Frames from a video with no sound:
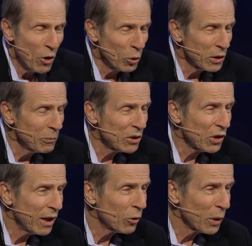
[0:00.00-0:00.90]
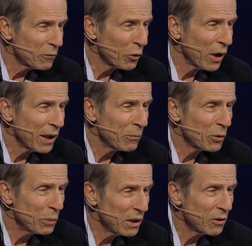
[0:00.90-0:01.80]
note, let me say how grateful I am
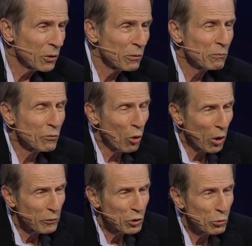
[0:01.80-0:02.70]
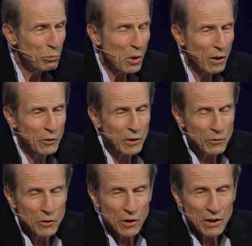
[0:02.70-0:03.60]
to be here, for all of you who are here
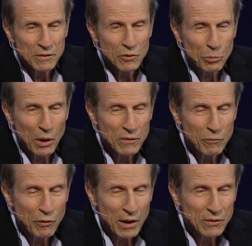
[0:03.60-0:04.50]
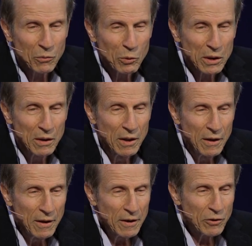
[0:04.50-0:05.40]
tonight, despite the fact that we
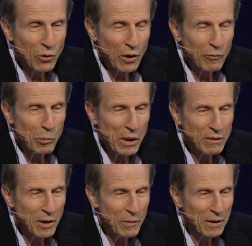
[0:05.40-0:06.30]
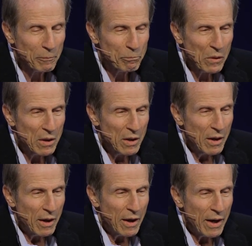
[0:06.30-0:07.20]
still have a pandemic.
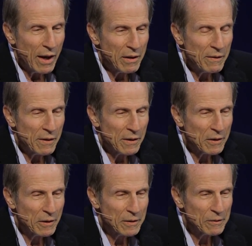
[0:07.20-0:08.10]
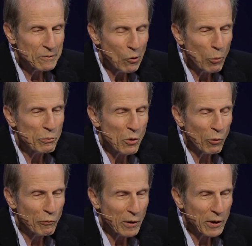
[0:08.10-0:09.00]
And hope no
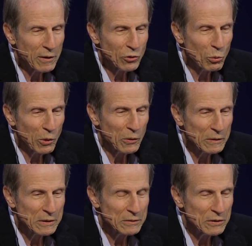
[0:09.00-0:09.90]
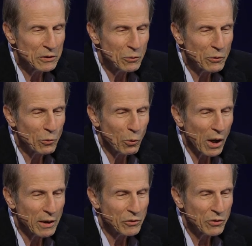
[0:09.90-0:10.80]
variants will continue to
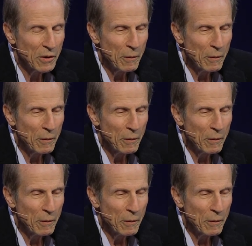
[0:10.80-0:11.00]
arise.